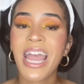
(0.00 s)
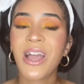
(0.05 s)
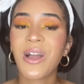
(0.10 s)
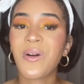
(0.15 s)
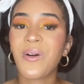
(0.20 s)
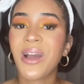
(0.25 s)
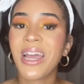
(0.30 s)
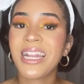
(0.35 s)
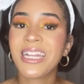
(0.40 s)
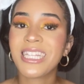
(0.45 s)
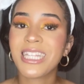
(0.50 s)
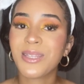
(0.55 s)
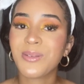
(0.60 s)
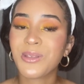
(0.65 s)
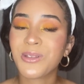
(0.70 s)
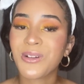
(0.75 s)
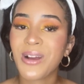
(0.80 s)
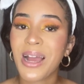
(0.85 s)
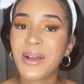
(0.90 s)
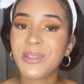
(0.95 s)
Go ahead and
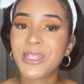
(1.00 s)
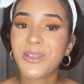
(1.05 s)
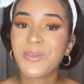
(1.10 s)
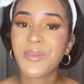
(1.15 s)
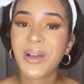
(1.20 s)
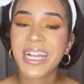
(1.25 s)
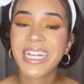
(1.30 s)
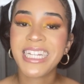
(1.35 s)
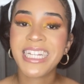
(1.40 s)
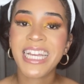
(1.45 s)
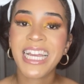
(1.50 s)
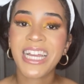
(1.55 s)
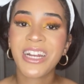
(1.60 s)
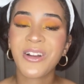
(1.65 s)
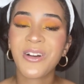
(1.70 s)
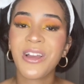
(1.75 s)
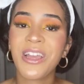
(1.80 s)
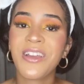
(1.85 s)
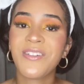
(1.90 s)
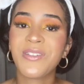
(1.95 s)
subscribe to my
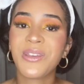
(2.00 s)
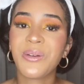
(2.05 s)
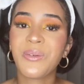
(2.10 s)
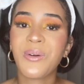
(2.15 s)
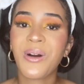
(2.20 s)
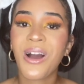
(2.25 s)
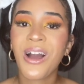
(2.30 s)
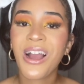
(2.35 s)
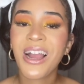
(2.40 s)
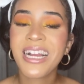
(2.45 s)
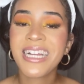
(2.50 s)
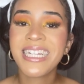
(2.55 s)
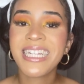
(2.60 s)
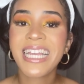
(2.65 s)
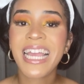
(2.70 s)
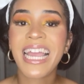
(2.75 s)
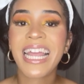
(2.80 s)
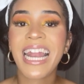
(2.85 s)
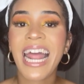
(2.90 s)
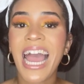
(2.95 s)
channel if you aren't,
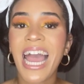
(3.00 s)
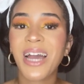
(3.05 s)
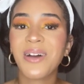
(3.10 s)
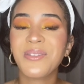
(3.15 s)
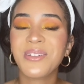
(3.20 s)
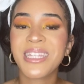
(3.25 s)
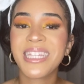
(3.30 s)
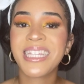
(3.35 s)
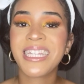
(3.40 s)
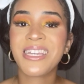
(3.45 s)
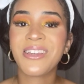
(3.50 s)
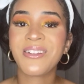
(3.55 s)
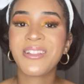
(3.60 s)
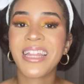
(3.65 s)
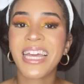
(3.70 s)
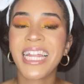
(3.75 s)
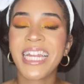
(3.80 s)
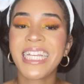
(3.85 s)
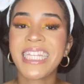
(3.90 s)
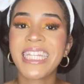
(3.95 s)
and I will see you
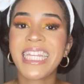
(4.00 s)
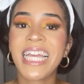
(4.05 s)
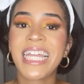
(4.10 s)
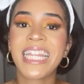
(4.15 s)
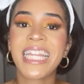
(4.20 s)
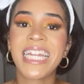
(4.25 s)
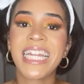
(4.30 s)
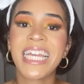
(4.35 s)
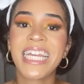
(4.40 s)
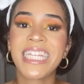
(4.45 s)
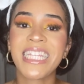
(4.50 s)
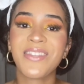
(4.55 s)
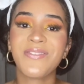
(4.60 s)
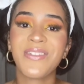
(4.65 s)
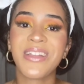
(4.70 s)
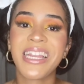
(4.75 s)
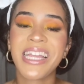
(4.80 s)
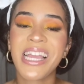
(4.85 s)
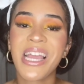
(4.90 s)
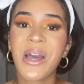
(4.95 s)
ladies in the next
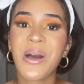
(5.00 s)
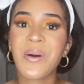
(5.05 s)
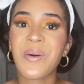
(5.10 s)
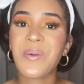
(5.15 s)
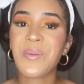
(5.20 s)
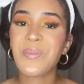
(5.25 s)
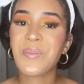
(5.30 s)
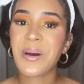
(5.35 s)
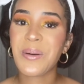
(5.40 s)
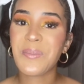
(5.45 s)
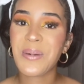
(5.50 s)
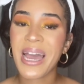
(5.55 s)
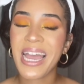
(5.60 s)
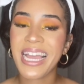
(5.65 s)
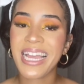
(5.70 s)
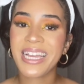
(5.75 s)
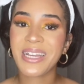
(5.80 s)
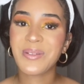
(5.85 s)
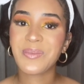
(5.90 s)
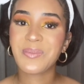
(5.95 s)
video. Bye bye.